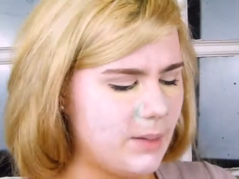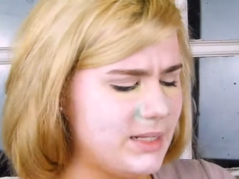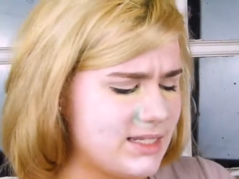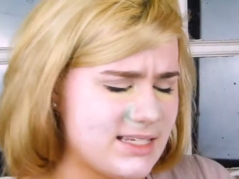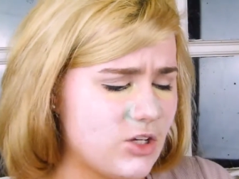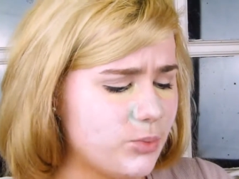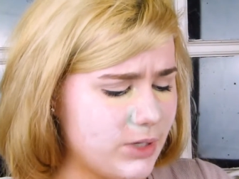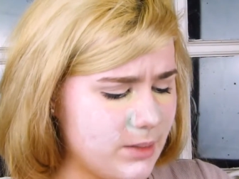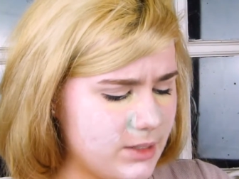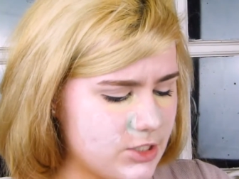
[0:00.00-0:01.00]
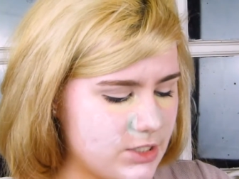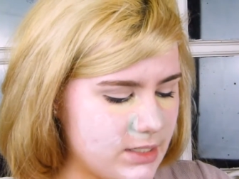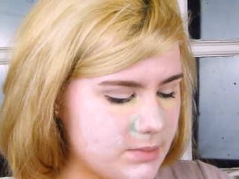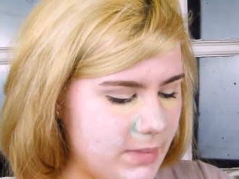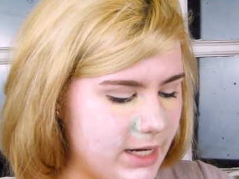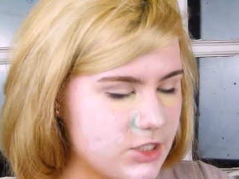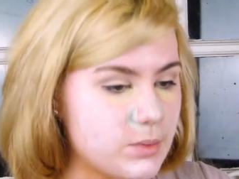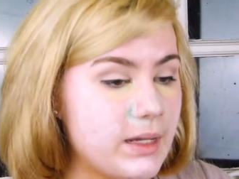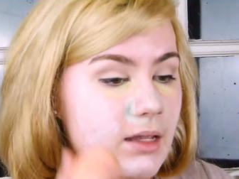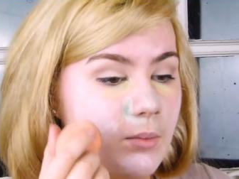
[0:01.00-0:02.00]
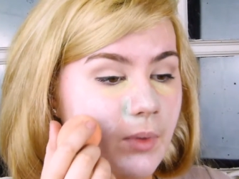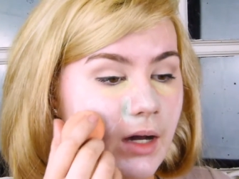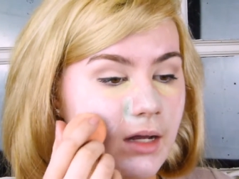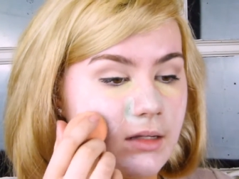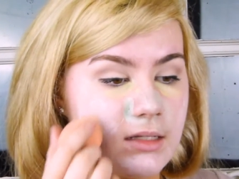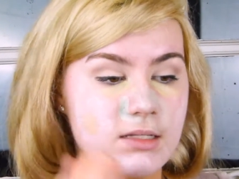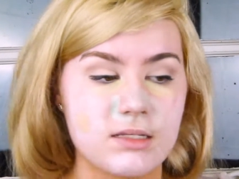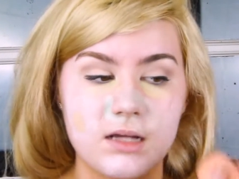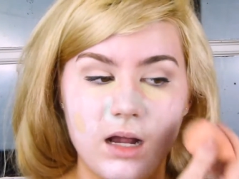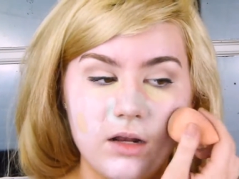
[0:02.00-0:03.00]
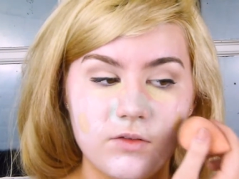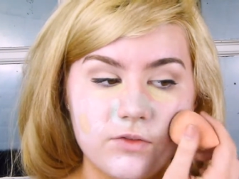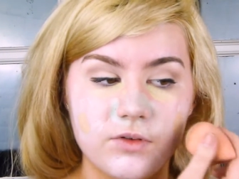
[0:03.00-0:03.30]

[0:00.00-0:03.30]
I mean this still pretty much does match me, but this is kind of